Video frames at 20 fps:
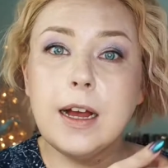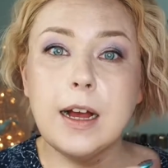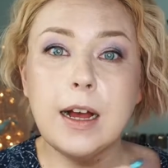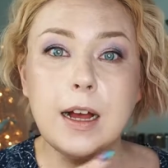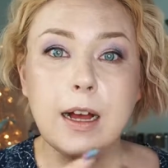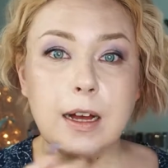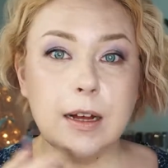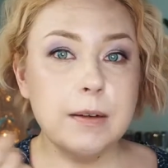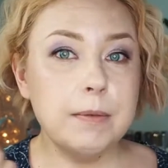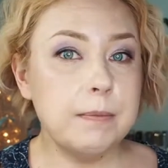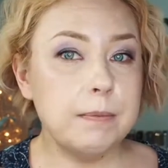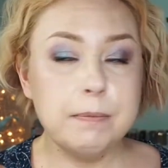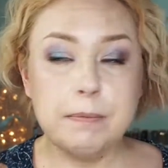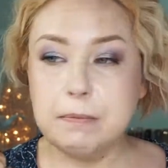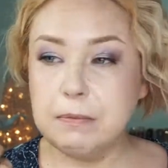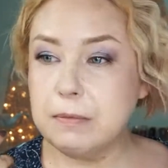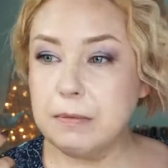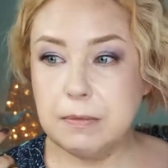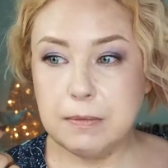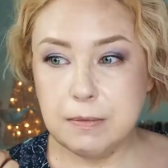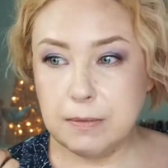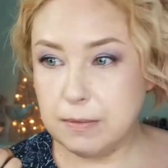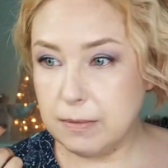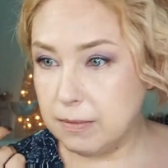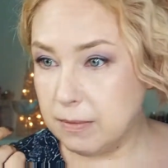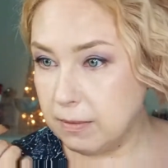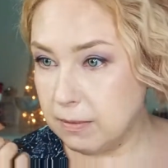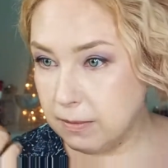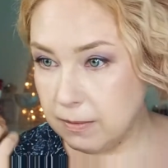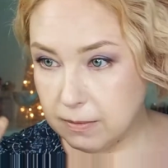
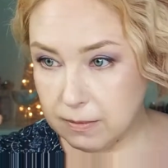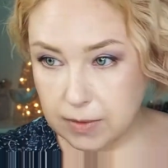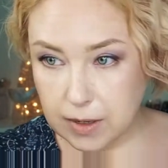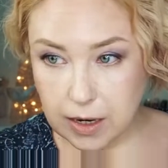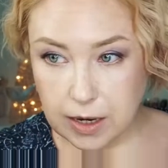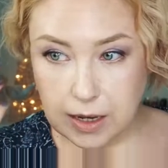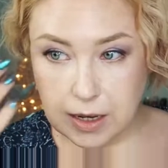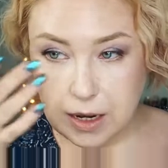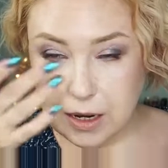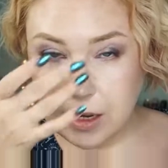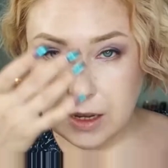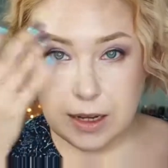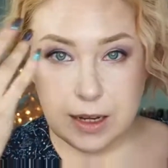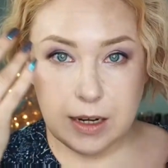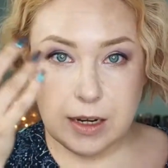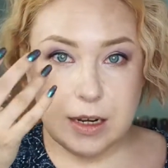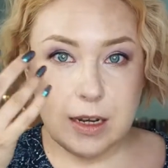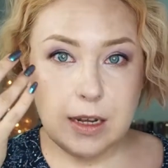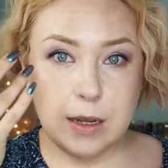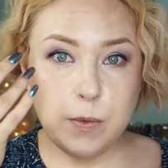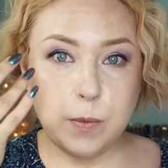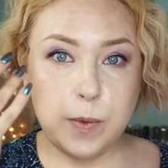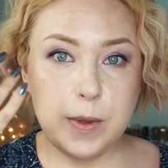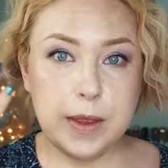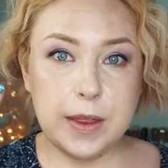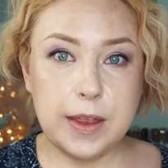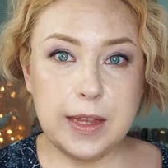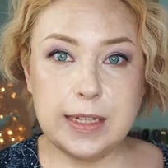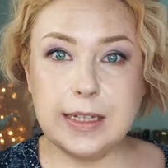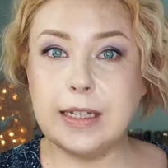I can live
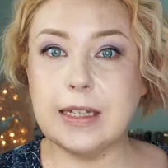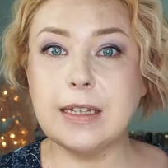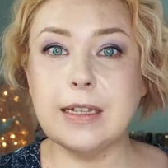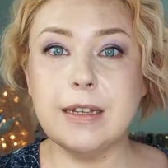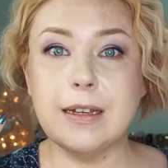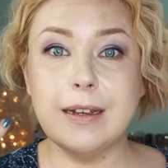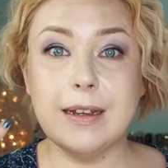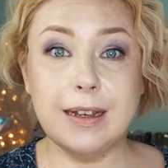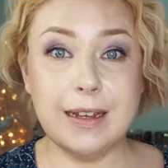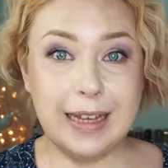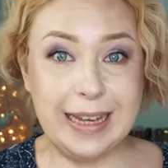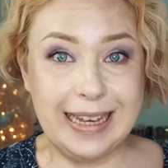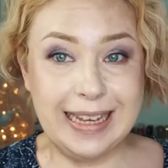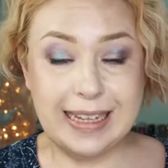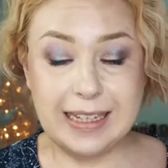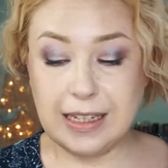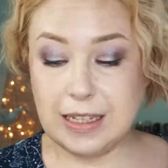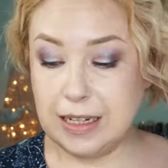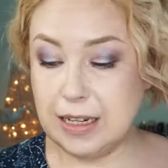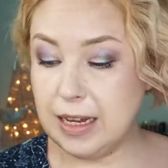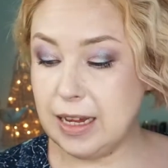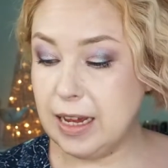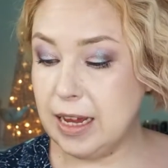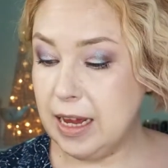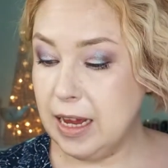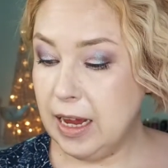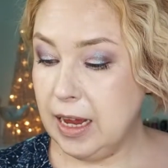with this easily.